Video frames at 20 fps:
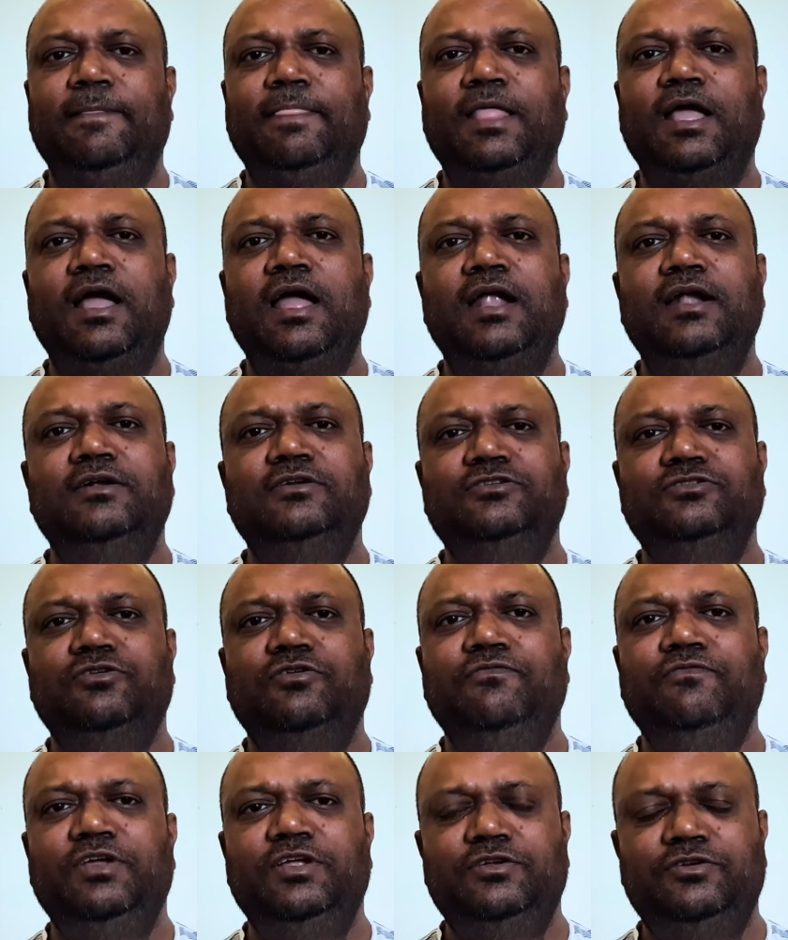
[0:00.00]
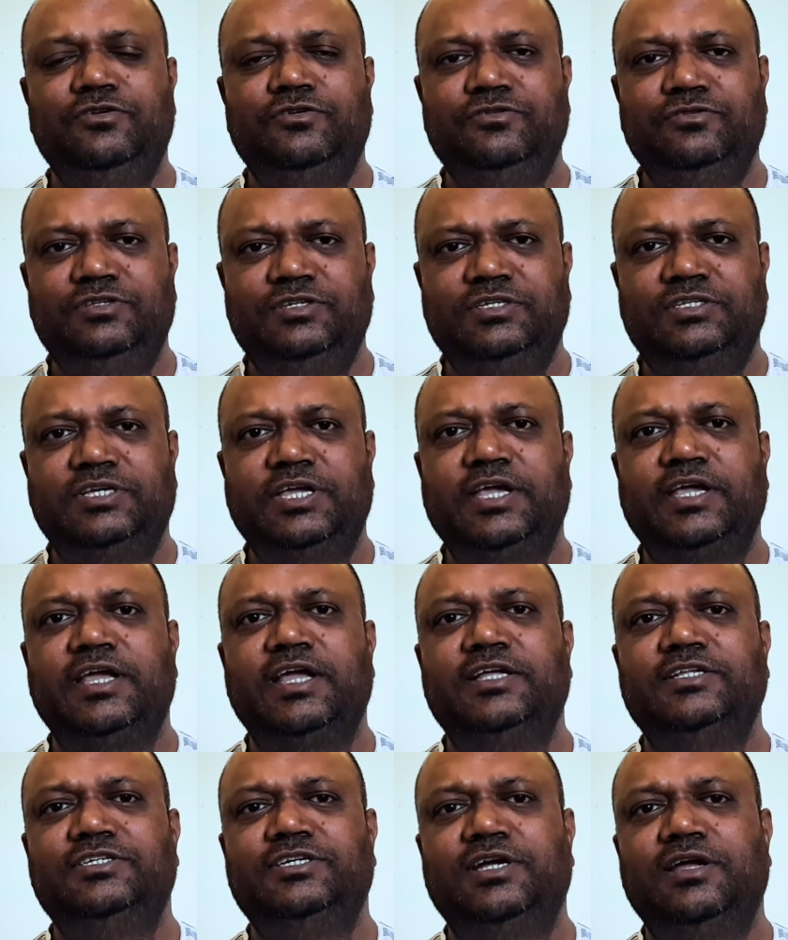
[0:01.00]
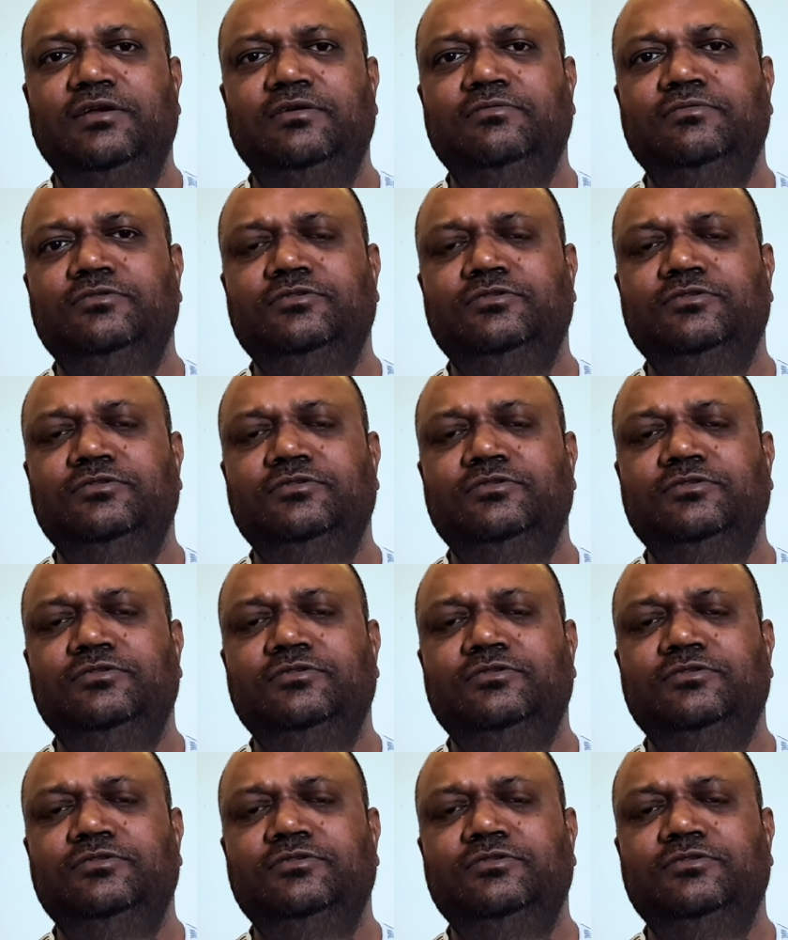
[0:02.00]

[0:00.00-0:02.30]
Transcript: And so we introduced this Keka HR,